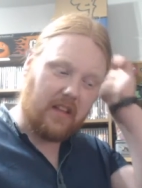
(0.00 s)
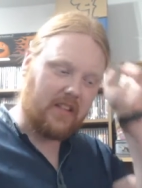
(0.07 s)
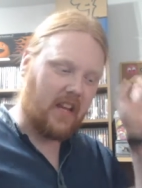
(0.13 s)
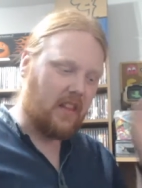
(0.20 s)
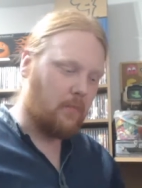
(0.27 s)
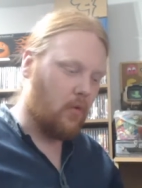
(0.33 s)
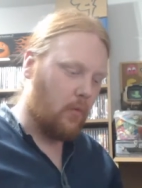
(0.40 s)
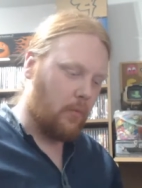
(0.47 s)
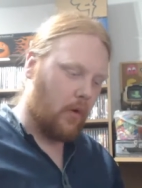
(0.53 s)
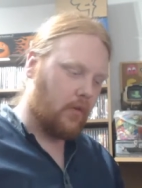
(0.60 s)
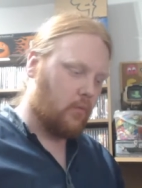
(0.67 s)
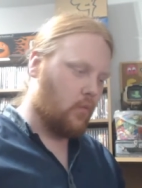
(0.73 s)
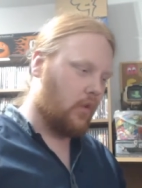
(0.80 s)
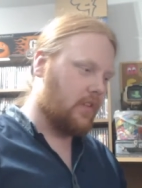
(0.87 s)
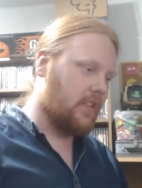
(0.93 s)
the more
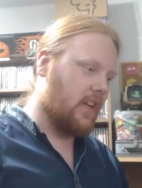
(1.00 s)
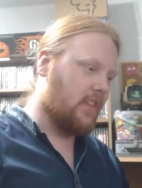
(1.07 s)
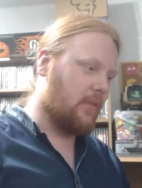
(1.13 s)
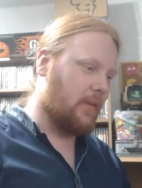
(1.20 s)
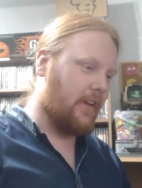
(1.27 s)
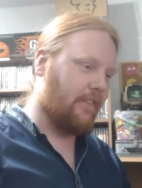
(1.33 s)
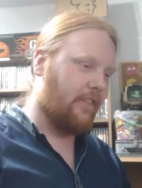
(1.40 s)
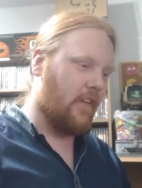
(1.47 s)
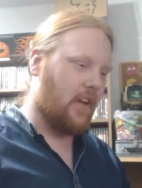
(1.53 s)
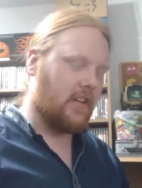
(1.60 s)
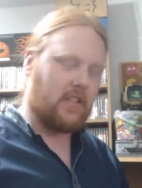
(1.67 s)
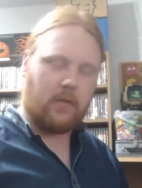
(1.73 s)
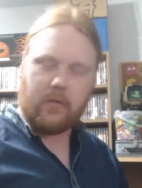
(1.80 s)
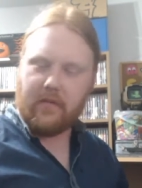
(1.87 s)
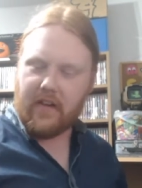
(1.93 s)
modern ones out of the way first,
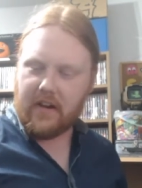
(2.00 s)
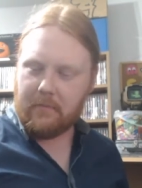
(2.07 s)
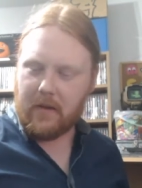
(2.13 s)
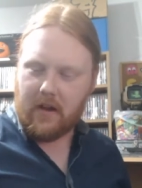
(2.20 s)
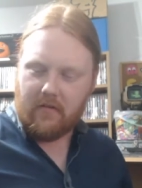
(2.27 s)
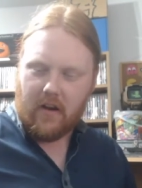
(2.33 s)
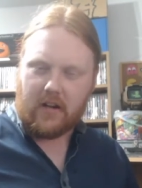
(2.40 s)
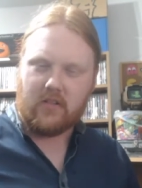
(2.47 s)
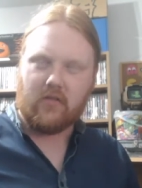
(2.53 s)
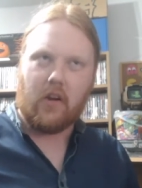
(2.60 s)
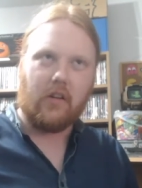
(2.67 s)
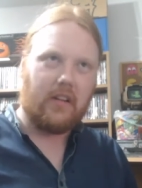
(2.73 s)
because we've had a bit of retro.